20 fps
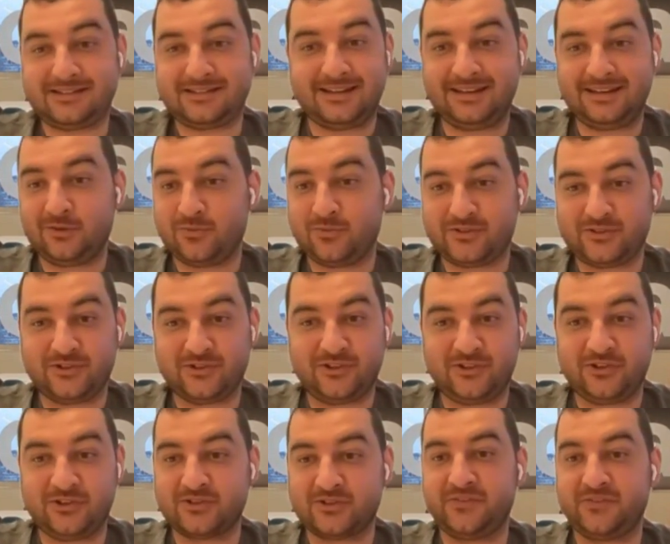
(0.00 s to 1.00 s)
sending
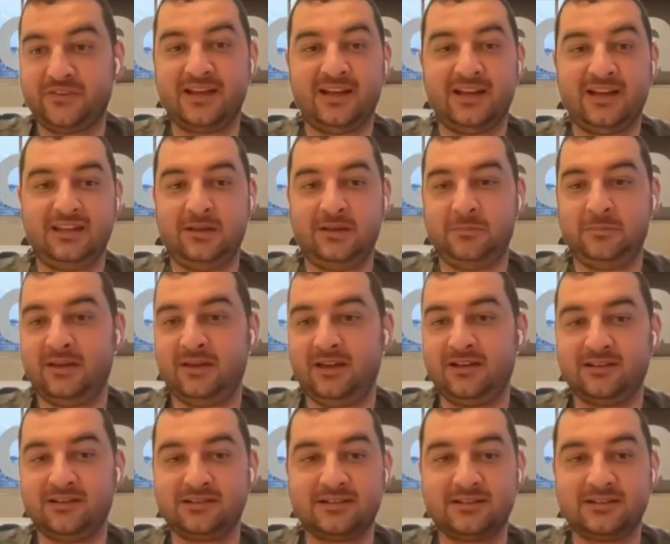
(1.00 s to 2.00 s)
questionnaires via
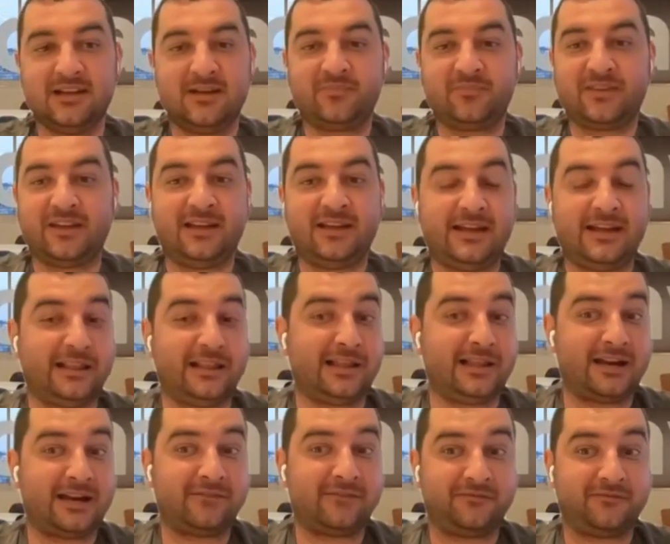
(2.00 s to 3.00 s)
emails, a
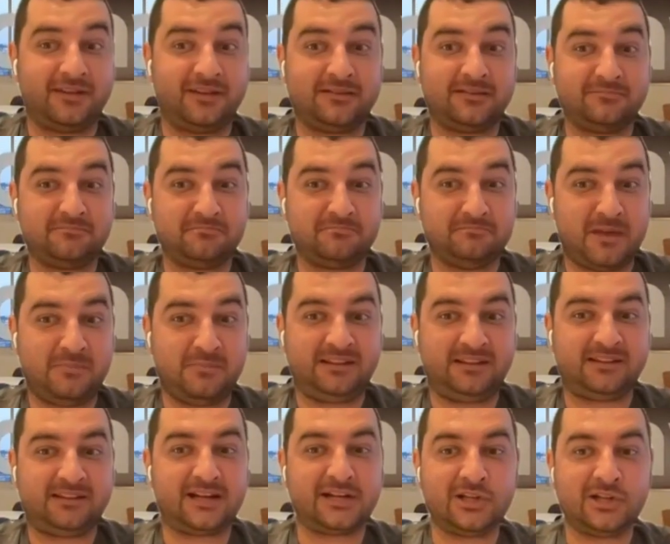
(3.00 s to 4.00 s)
lot of
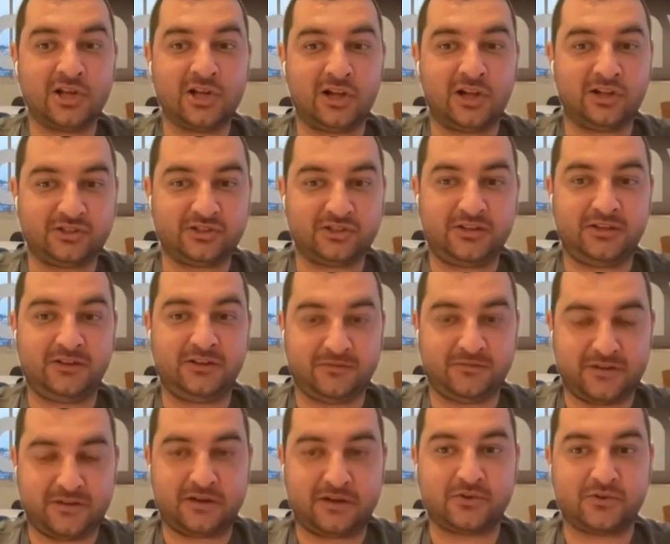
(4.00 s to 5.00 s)
maybe
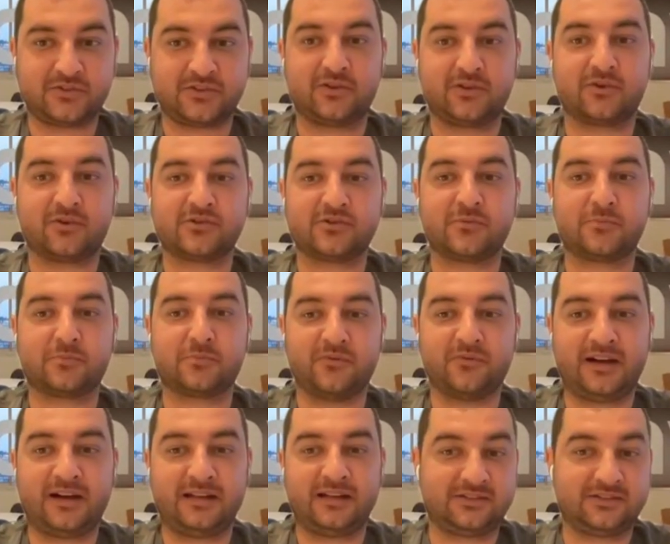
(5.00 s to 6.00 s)
technology vendors that also
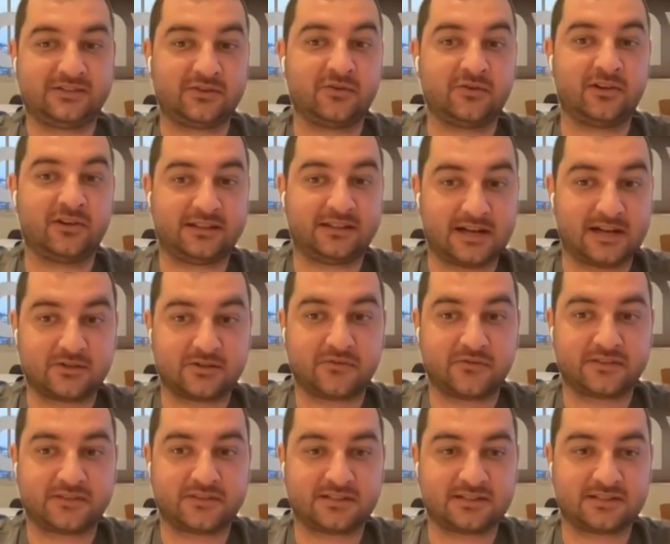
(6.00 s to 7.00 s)
provide external attack
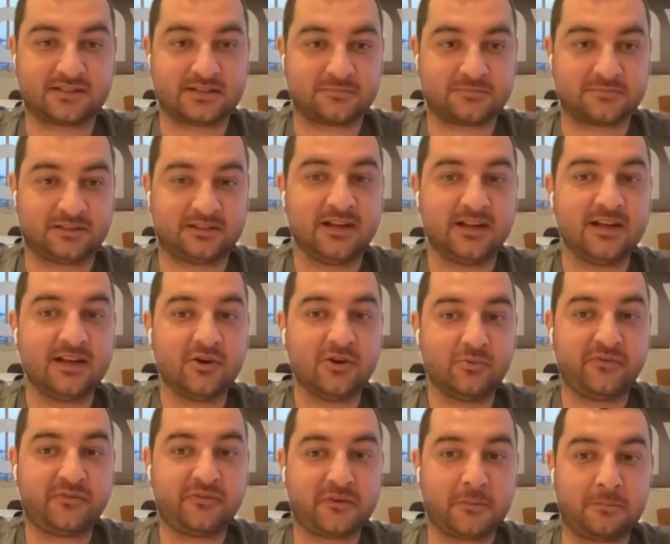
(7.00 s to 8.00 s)
surface assessment.
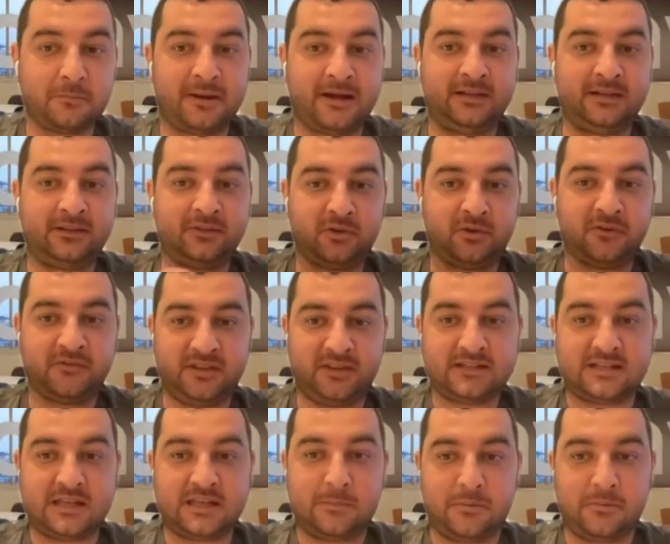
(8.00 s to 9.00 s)
We've combined all of
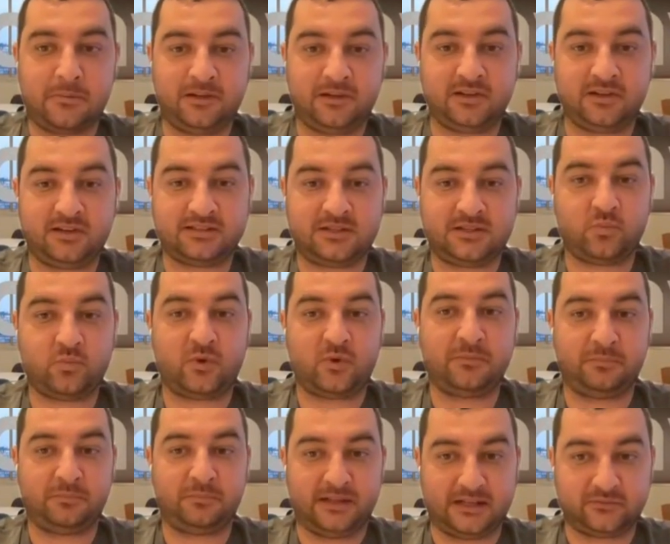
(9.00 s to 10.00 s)
these capabilities in
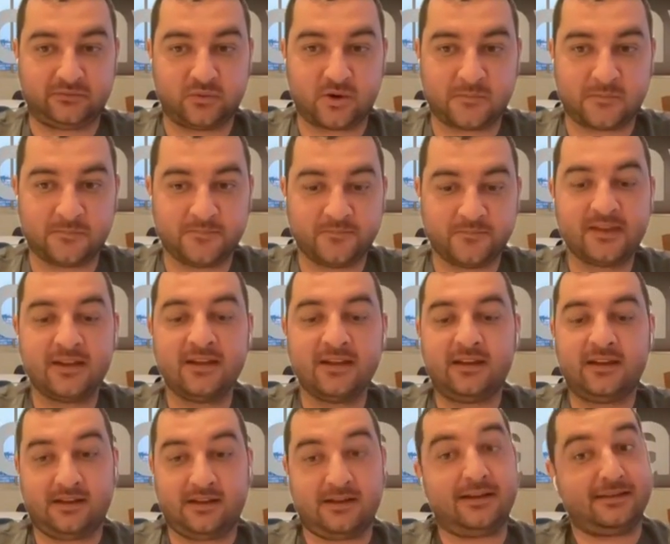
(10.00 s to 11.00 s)
one platform,
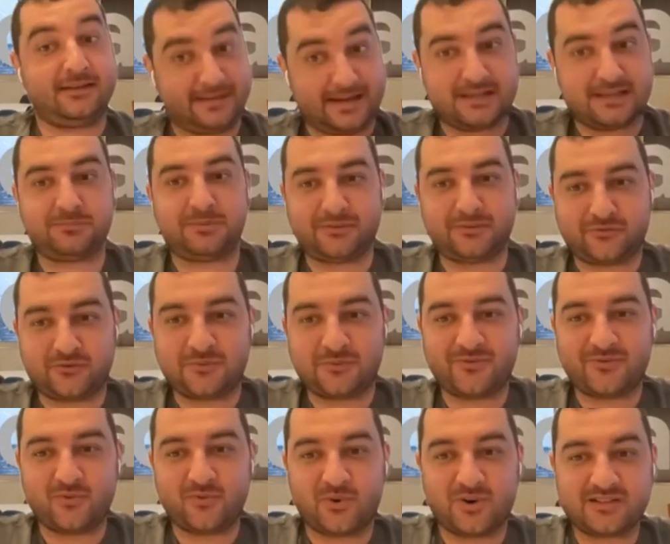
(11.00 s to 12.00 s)
a SaaS
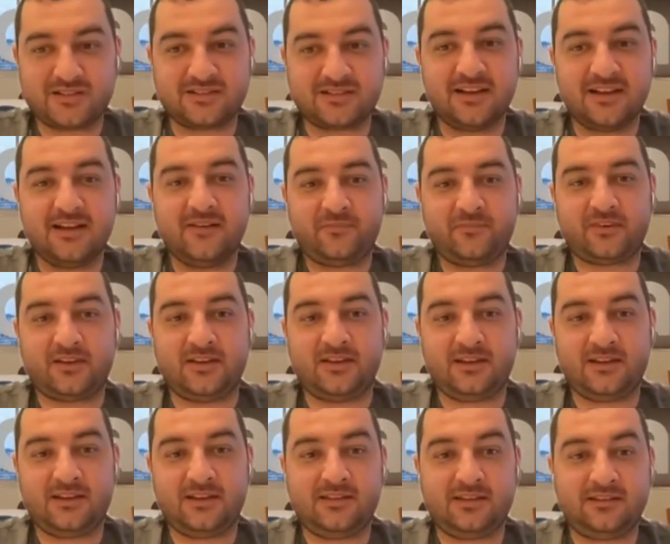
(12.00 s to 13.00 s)
platform, of course,
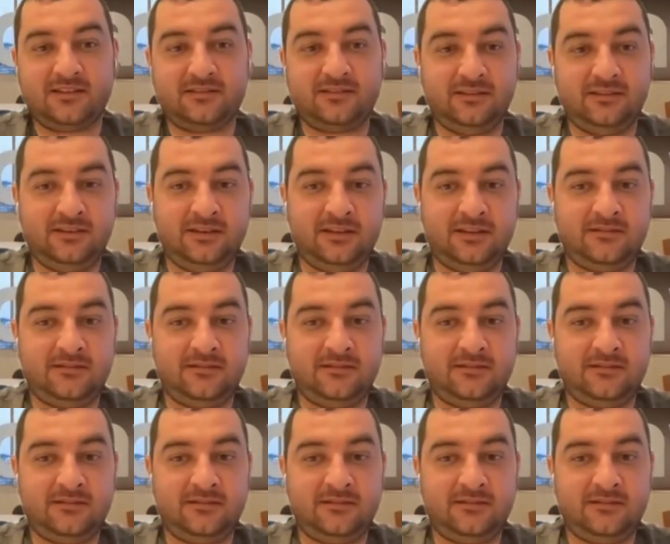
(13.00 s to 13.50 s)
that